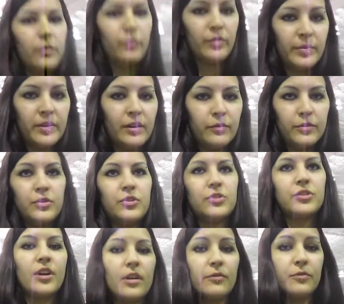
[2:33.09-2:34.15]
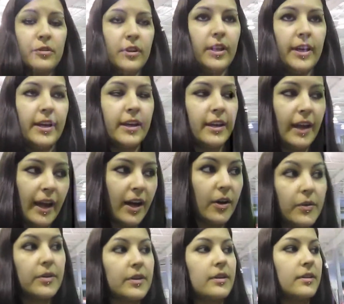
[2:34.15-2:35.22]
we've been at Future Shop for like an
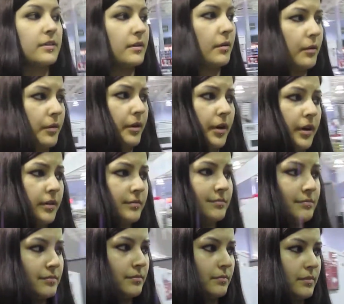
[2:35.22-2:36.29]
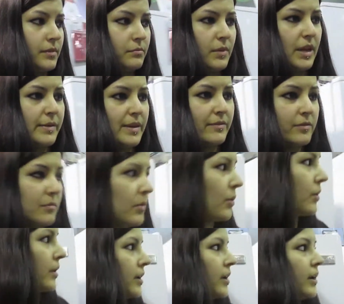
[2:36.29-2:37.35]
hour or maybe even
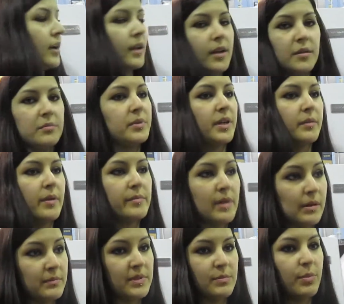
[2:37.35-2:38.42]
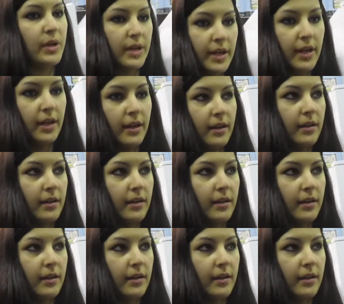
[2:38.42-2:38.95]
more. But my mom's buying